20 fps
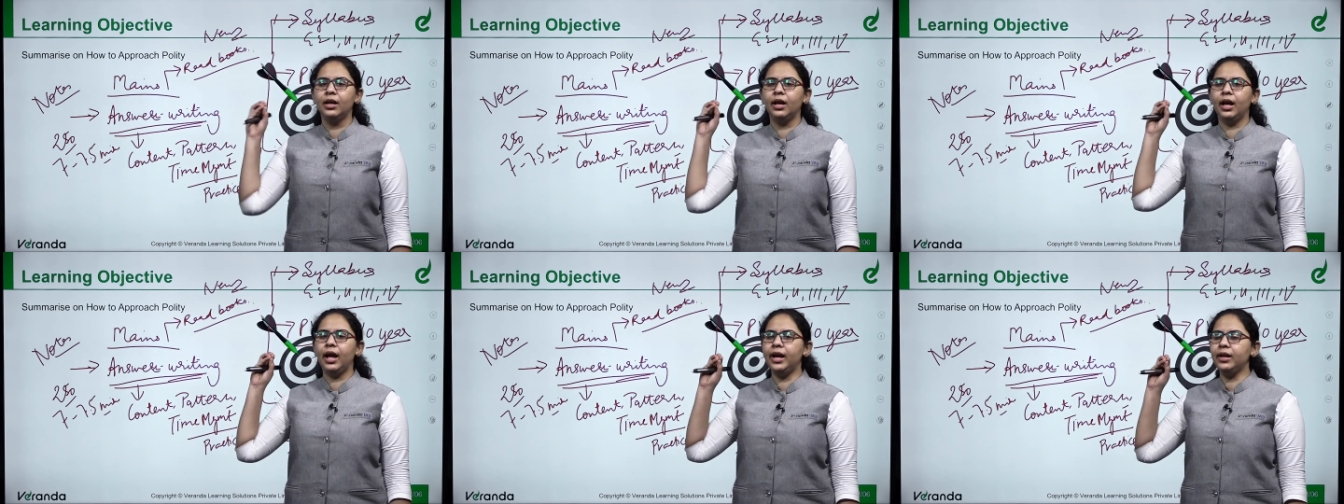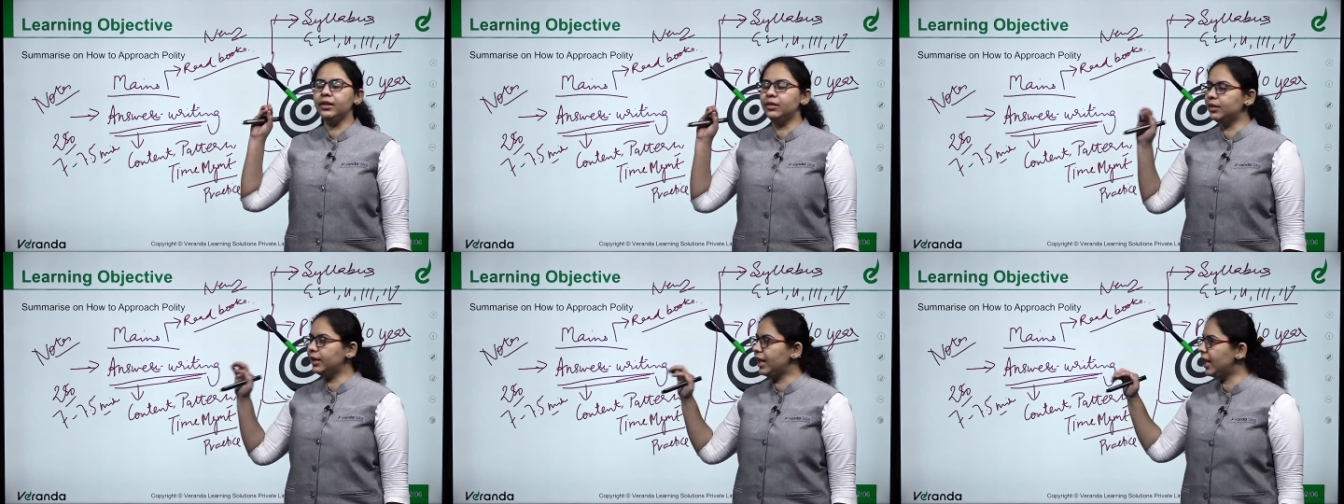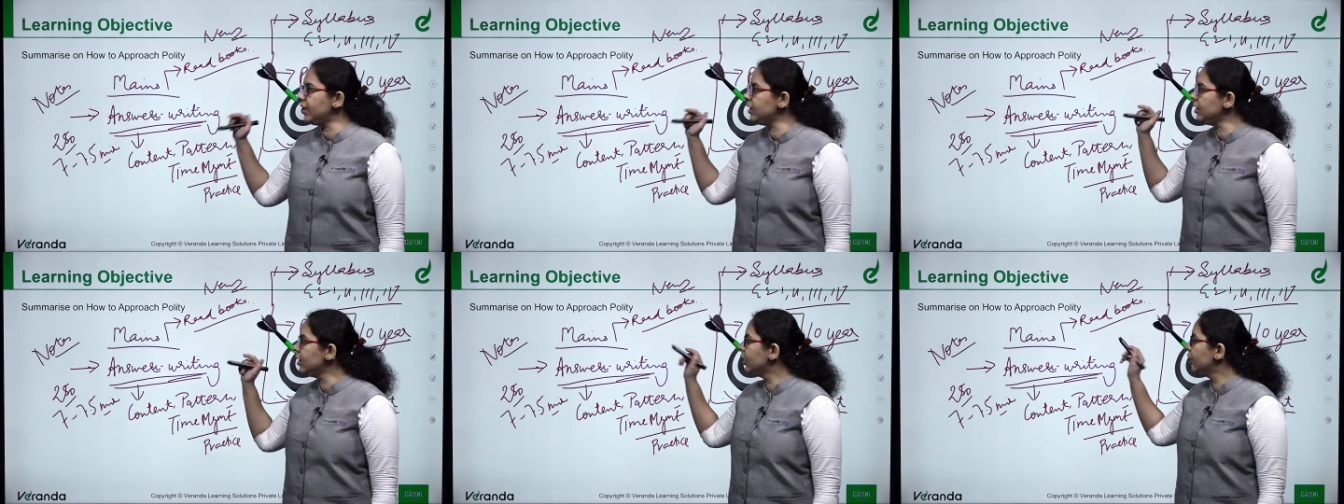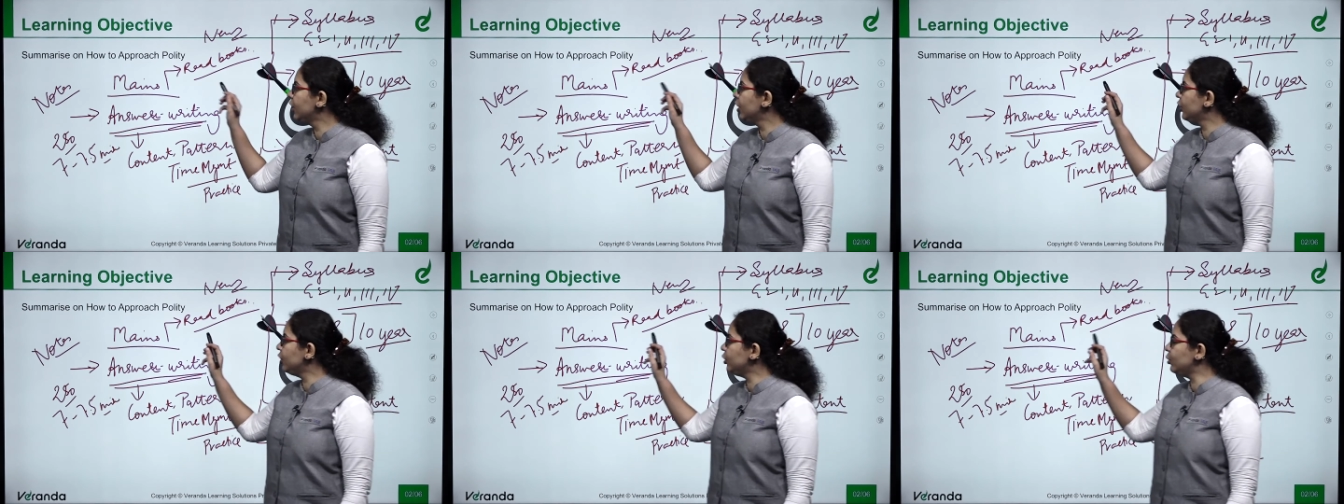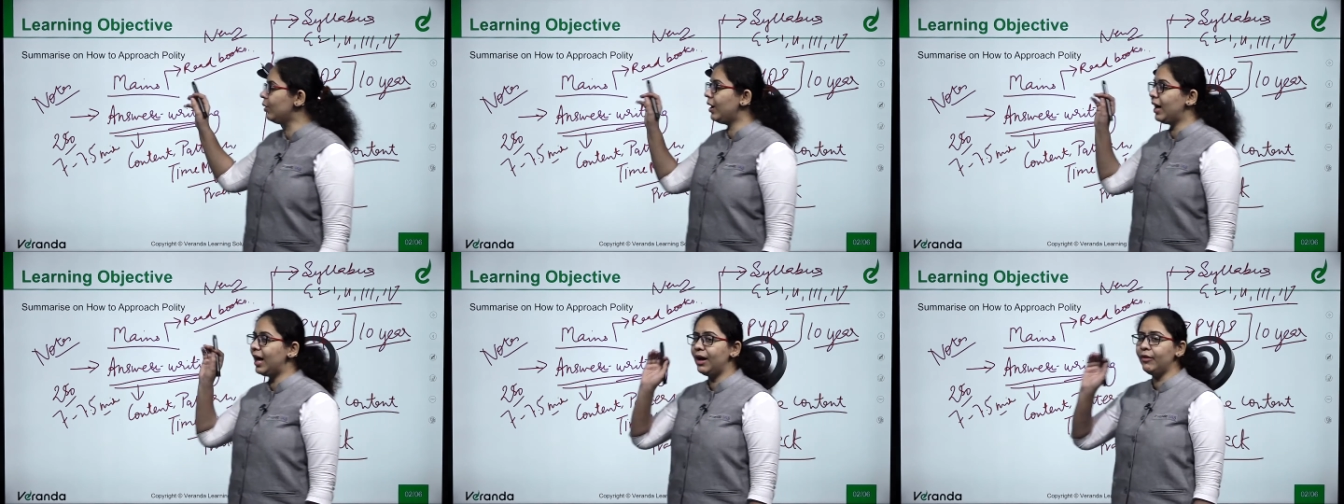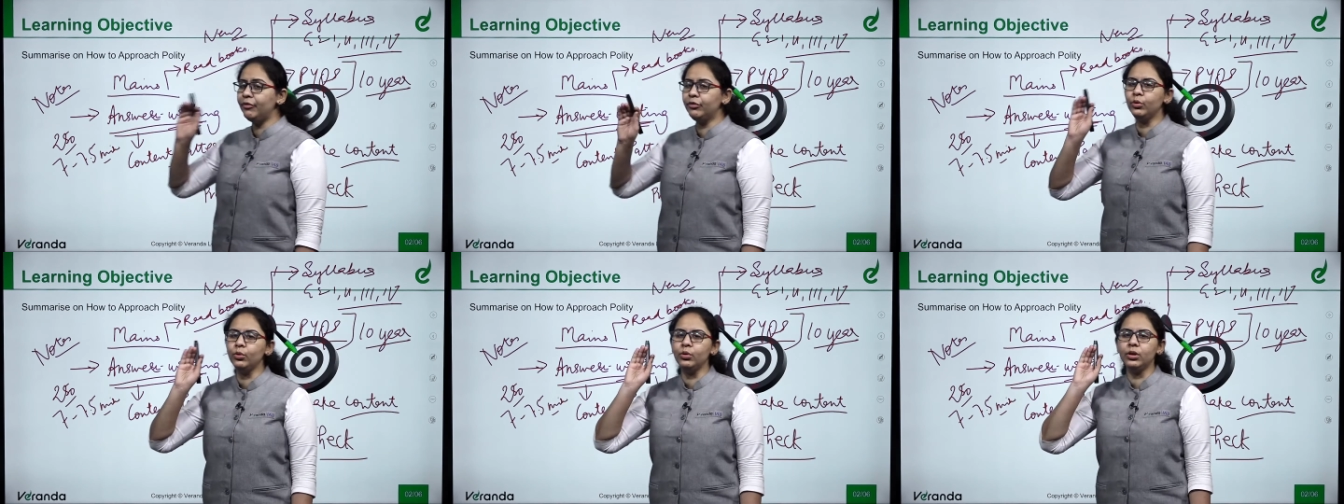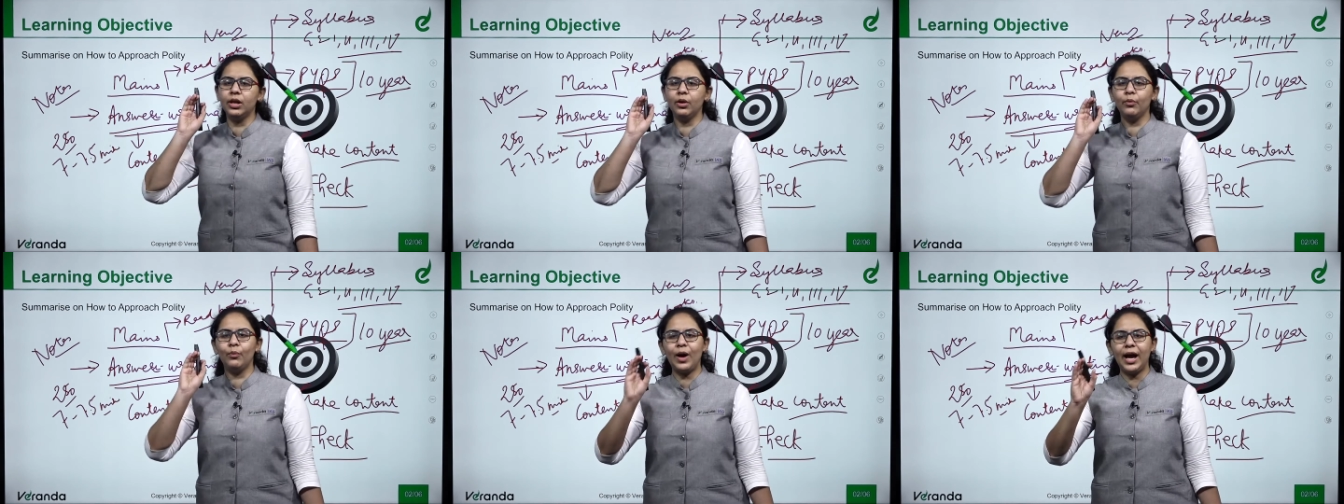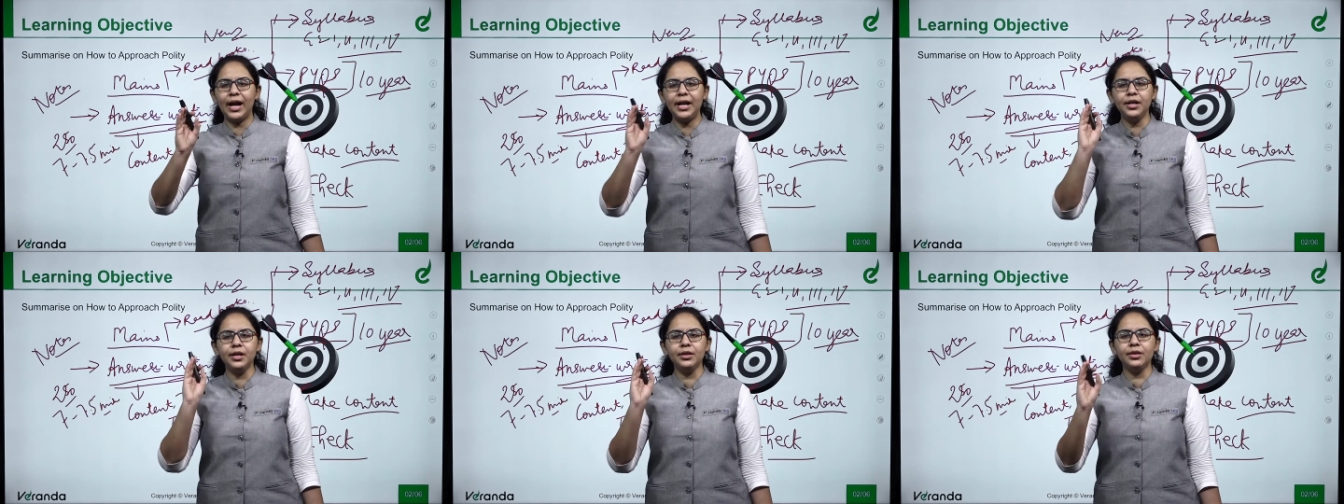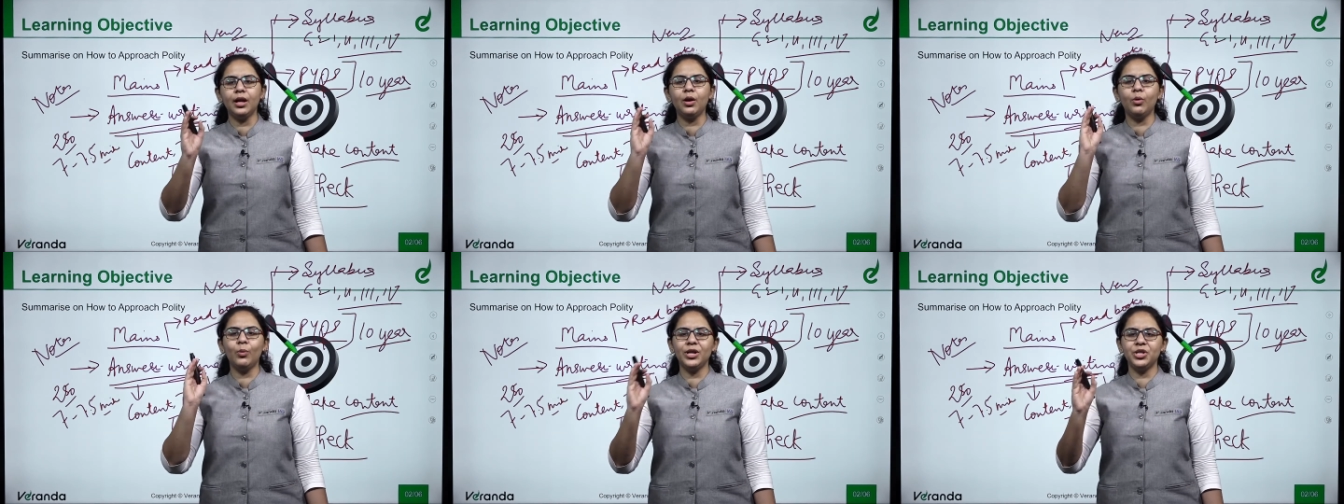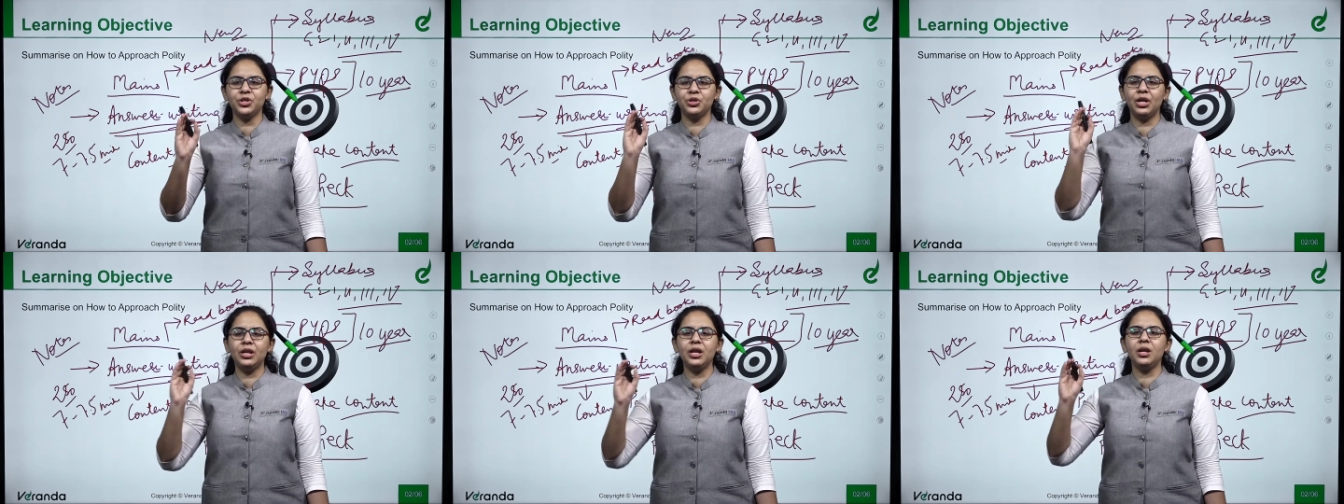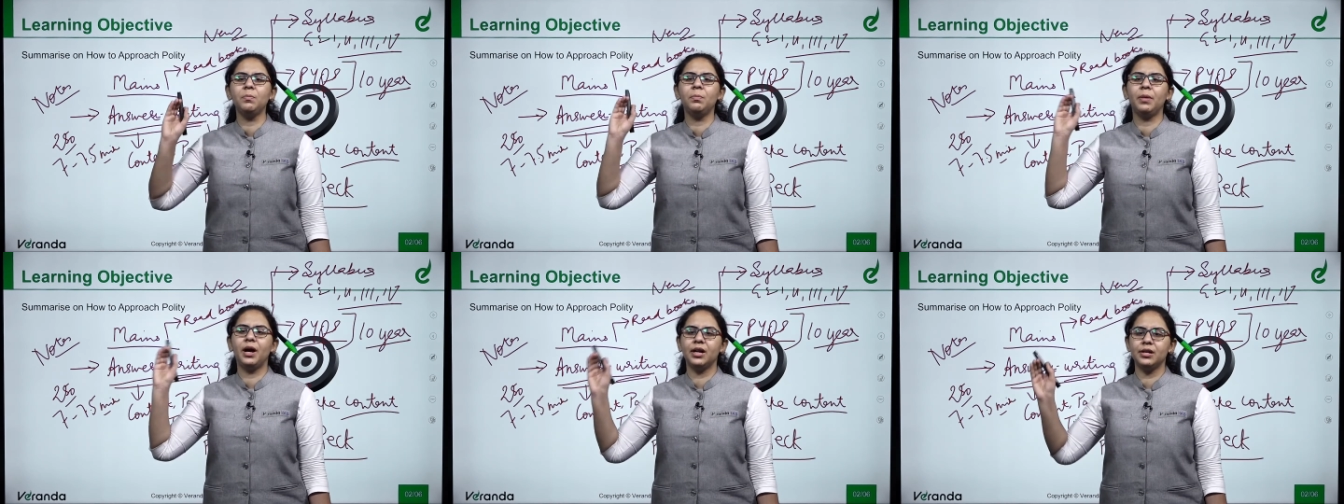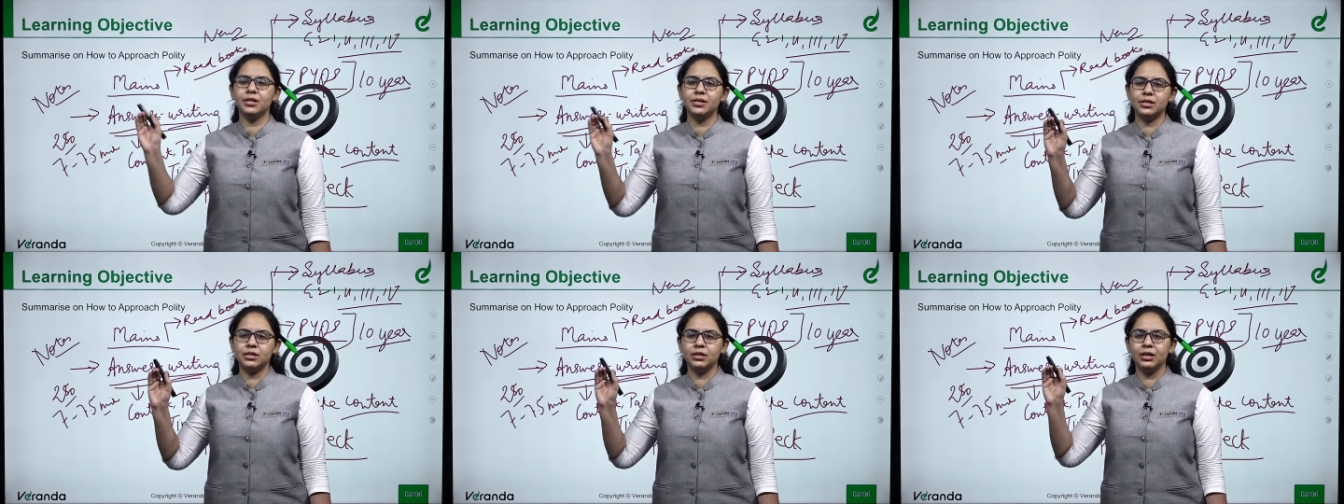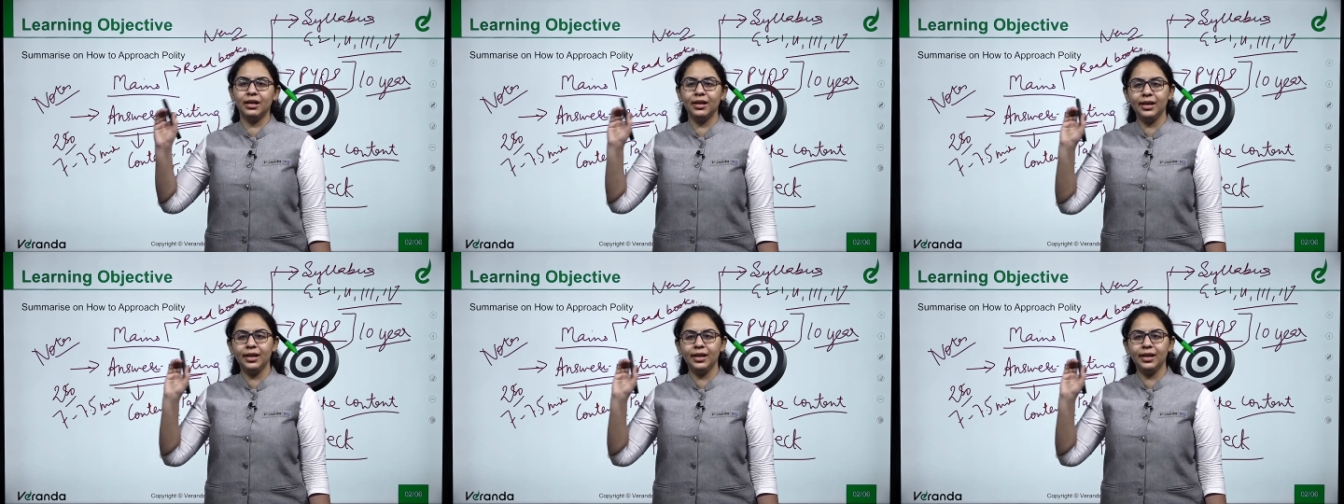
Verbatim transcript: and then you have to divide the question in parts.